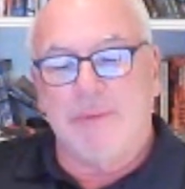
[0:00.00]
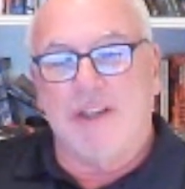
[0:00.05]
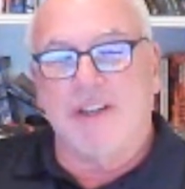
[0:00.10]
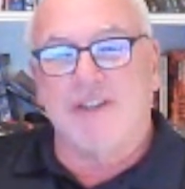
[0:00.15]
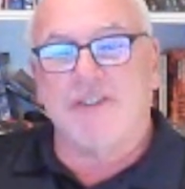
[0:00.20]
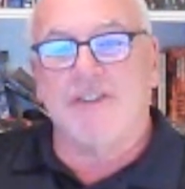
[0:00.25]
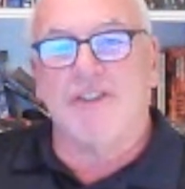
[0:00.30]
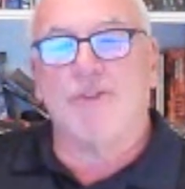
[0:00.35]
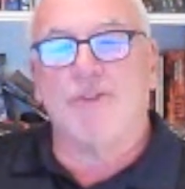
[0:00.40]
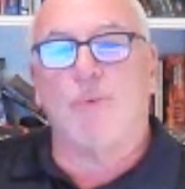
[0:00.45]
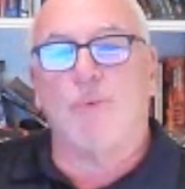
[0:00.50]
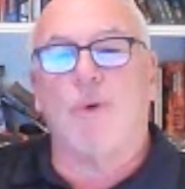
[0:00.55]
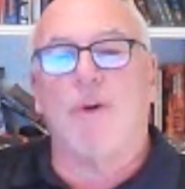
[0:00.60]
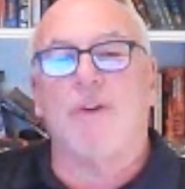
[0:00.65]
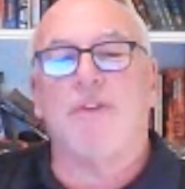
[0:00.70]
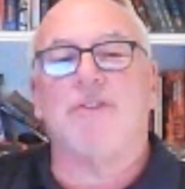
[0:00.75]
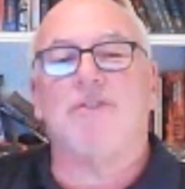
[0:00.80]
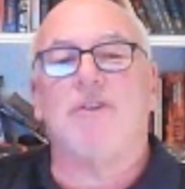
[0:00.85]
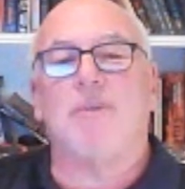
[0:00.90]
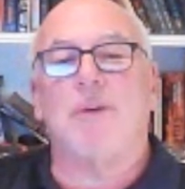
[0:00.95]
Because it's
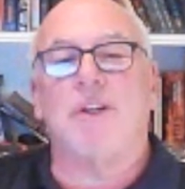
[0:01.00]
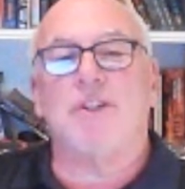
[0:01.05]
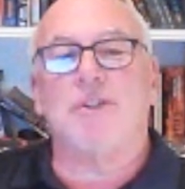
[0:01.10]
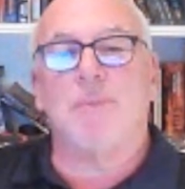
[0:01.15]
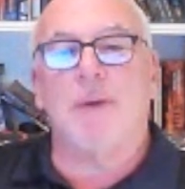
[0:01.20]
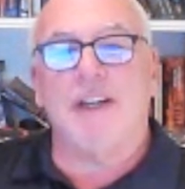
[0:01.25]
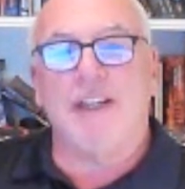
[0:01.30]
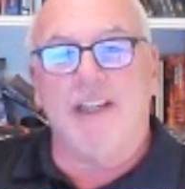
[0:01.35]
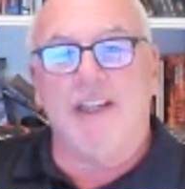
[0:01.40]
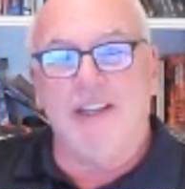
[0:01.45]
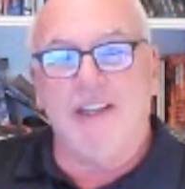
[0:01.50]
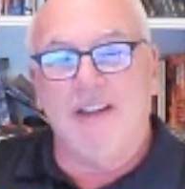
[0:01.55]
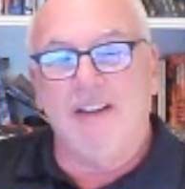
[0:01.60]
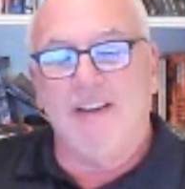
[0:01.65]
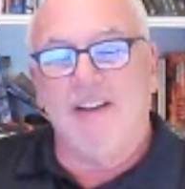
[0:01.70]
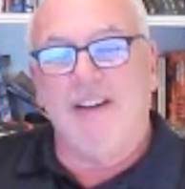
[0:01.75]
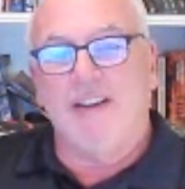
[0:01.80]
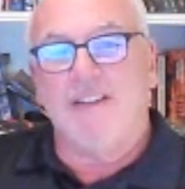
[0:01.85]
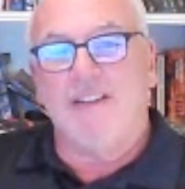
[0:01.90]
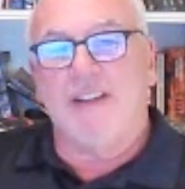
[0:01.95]
worth so much money,
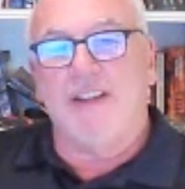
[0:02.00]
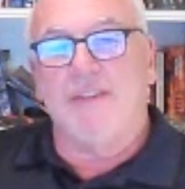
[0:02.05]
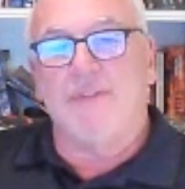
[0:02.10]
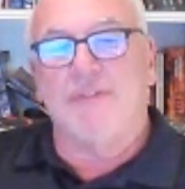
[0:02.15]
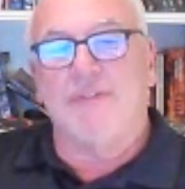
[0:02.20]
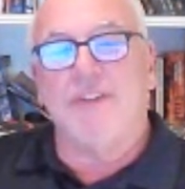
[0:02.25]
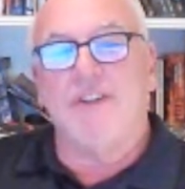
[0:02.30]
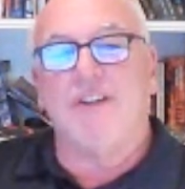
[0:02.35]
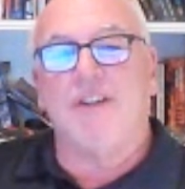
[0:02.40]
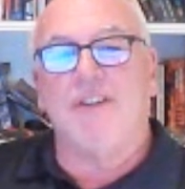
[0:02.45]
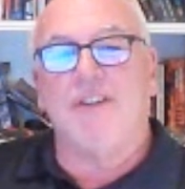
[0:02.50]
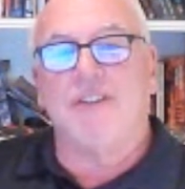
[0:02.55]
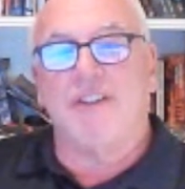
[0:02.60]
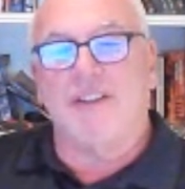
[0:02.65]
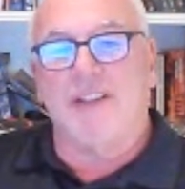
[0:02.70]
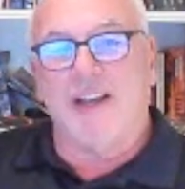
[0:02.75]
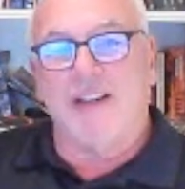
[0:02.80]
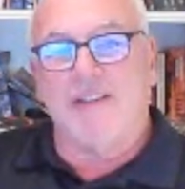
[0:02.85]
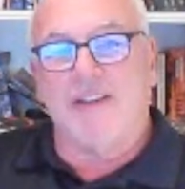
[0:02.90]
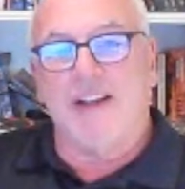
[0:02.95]
they feel
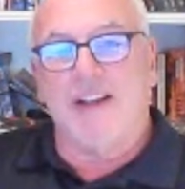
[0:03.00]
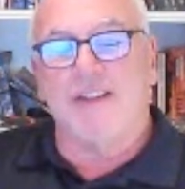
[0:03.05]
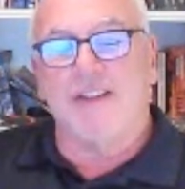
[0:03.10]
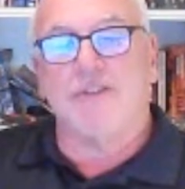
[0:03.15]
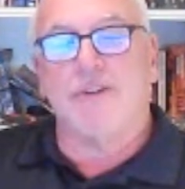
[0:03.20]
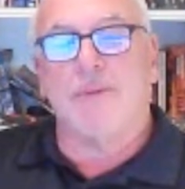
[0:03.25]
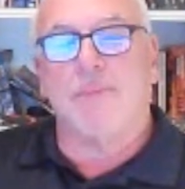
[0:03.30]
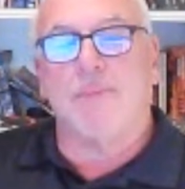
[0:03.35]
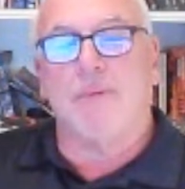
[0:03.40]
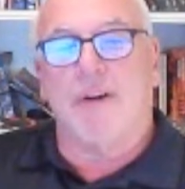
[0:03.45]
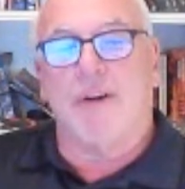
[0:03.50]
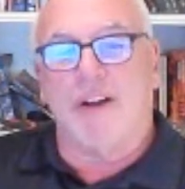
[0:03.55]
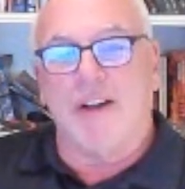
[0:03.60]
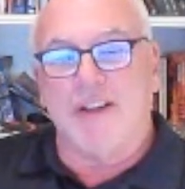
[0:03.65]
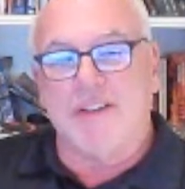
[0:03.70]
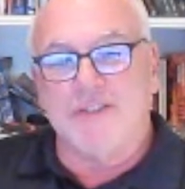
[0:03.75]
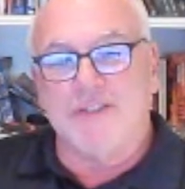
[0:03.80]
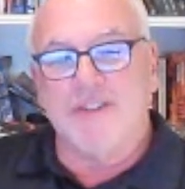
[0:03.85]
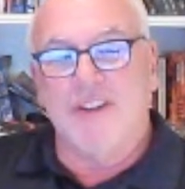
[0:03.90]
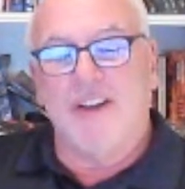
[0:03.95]
that that
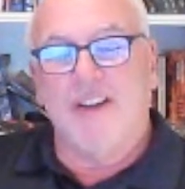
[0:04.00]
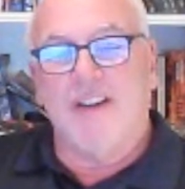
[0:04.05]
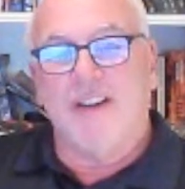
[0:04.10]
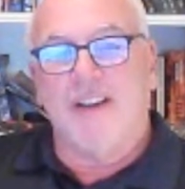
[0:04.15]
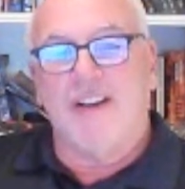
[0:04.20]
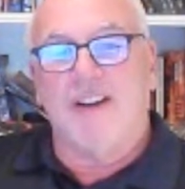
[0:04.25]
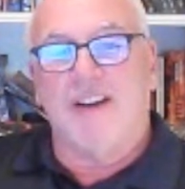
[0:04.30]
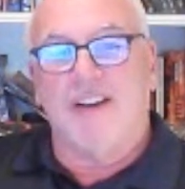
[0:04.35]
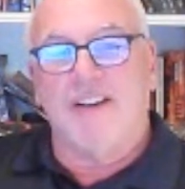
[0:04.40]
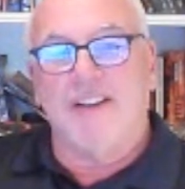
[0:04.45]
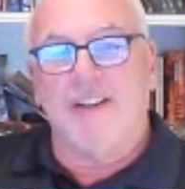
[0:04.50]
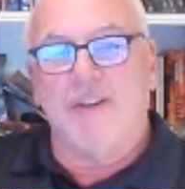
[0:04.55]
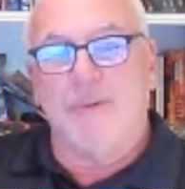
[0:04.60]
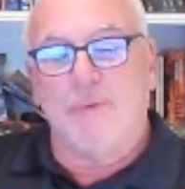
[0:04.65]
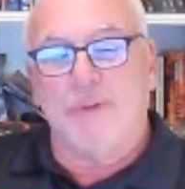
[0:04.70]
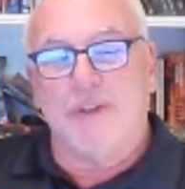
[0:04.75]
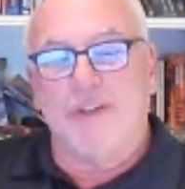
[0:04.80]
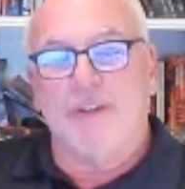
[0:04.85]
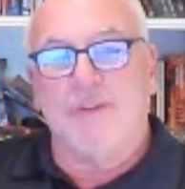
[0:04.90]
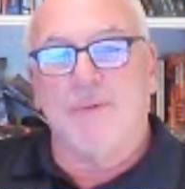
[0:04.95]
enterprise uh,
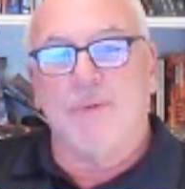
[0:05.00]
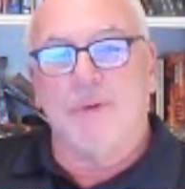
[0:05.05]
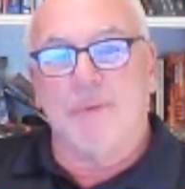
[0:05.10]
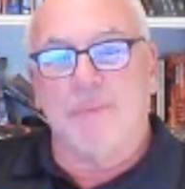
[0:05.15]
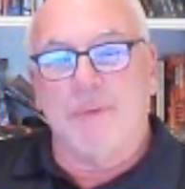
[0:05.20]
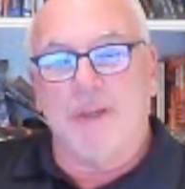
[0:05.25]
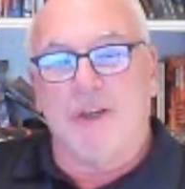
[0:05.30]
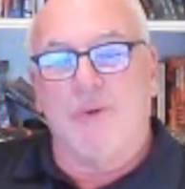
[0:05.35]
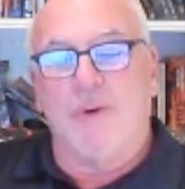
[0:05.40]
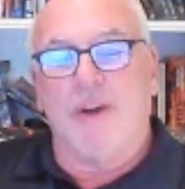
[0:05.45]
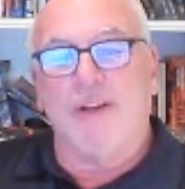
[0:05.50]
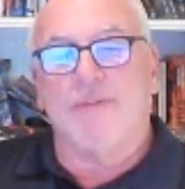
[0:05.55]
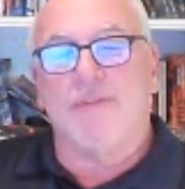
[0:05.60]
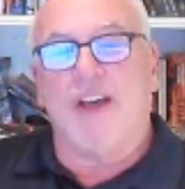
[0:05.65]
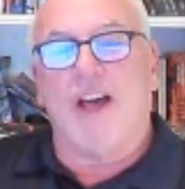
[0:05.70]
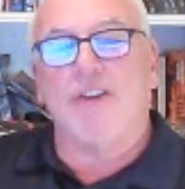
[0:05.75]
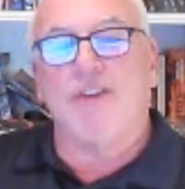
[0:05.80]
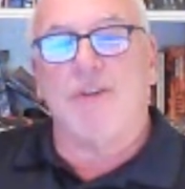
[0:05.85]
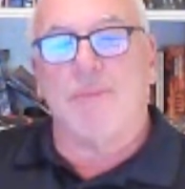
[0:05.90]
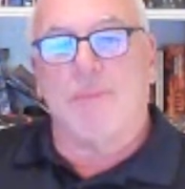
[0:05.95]
would, would be
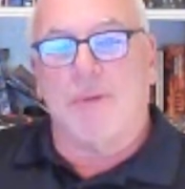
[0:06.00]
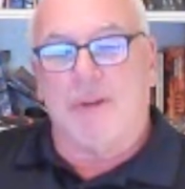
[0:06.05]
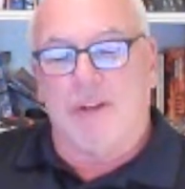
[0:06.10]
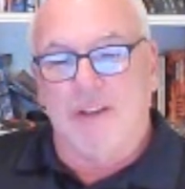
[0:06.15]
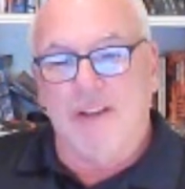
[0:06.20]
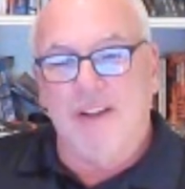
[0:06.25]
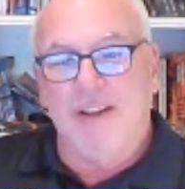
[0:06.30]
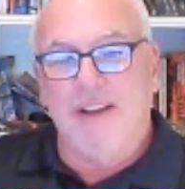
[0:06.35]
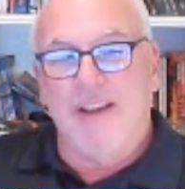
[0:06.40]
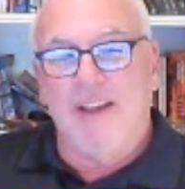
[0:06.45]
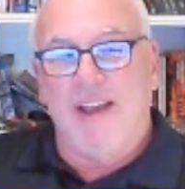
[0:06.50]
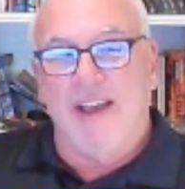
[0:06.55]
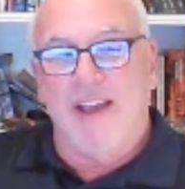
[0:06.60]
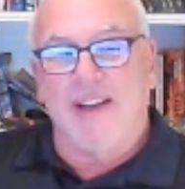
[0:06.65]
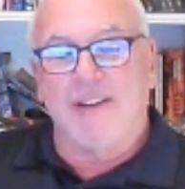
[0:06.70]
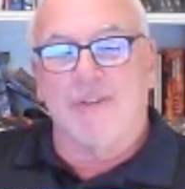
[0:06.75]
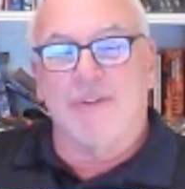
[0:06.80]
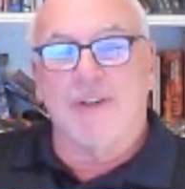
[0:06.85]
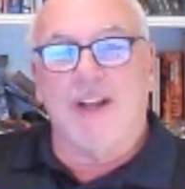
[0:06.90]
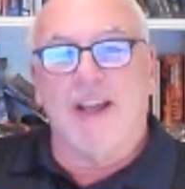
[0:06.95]
quite valuable.
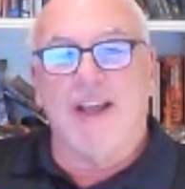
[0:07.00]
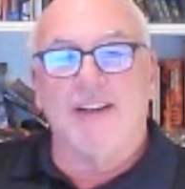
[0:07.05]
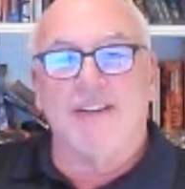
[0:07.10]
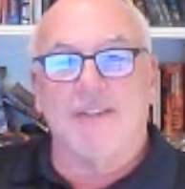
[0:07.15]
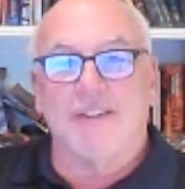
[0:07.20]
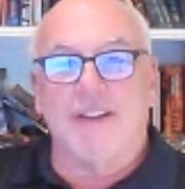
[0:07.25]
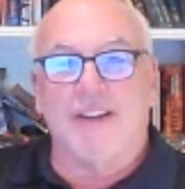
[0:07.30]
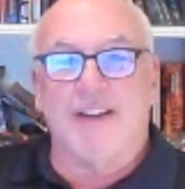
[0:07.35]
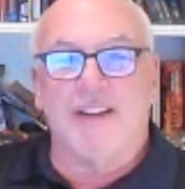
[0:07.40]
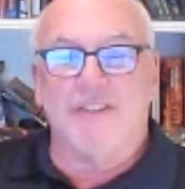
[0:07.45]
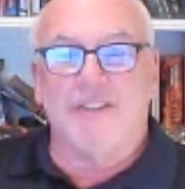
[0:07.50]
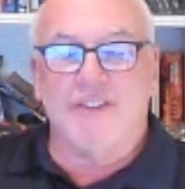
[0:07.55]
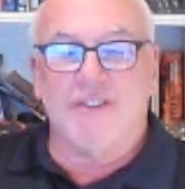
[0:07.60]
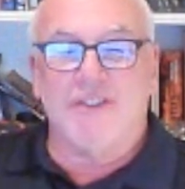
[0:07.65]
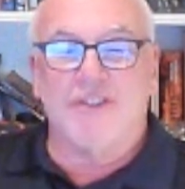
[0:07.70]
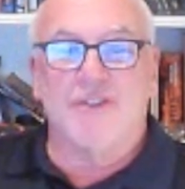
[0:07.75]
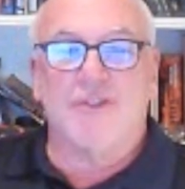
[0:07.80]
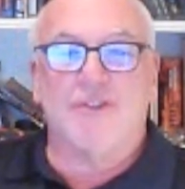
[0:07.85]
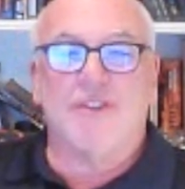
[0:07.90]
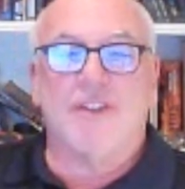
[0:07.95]
And, and uh,
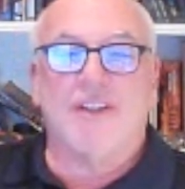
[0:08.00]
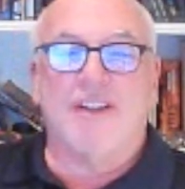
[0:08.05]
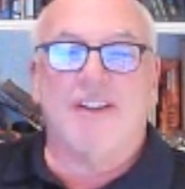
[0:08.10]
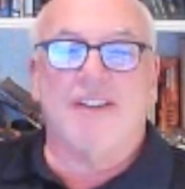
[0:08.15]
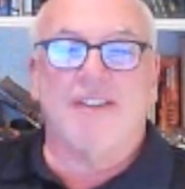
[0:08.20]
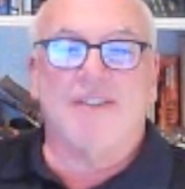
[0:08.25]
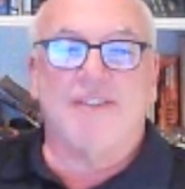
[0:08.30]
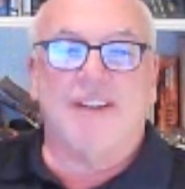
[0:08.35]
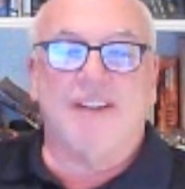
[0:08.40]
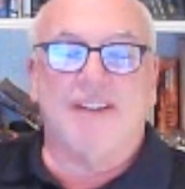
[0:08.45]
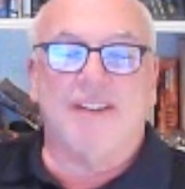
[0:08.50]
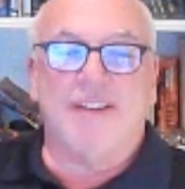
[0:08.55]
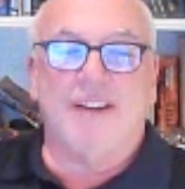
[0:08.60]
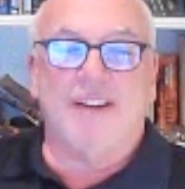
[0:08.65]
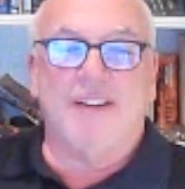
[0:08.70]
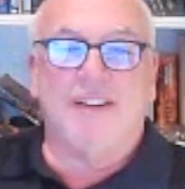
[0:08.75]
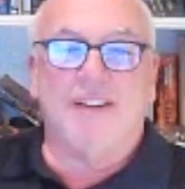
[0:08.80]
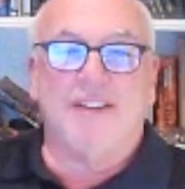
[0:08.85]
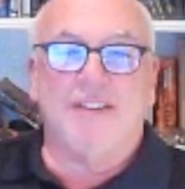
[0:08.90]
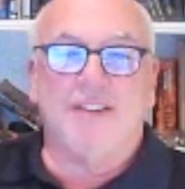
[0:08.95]
this is uh,
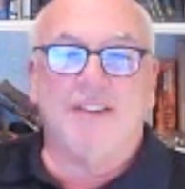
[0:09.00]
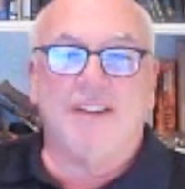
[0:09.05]
uh,